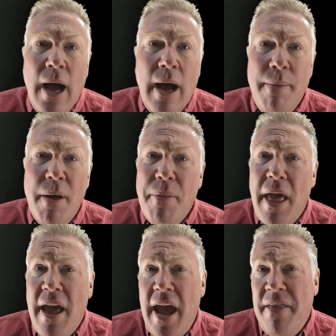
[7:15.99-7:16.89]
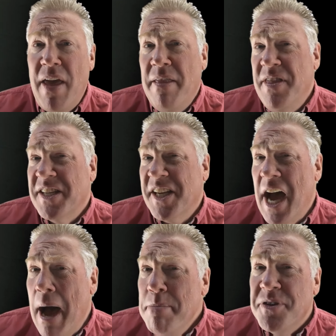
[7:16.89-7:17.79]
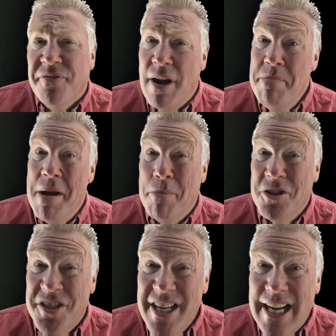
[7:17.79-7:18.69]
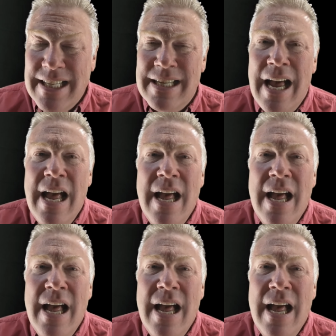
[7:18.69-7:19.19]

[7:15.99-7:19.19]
Uh, and, and this comes from number six.